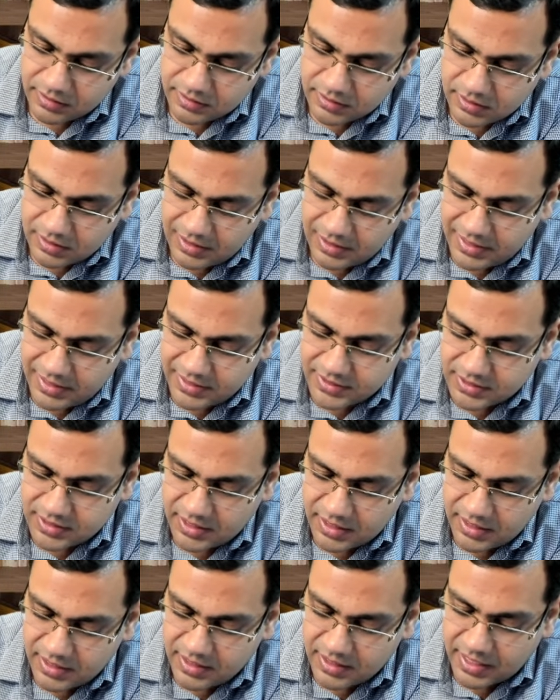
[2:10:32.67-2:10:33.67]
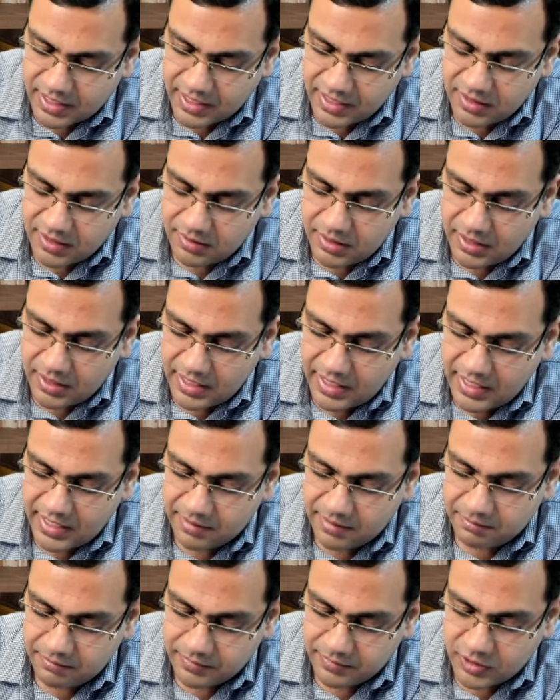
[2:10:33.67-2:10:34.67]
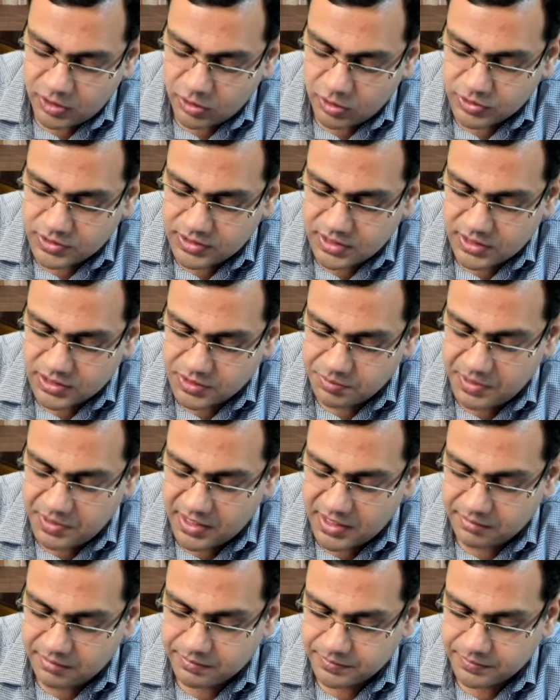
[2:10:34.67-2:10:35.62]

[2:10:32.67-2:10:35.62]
let's say 9 a.m. to 6 p.m.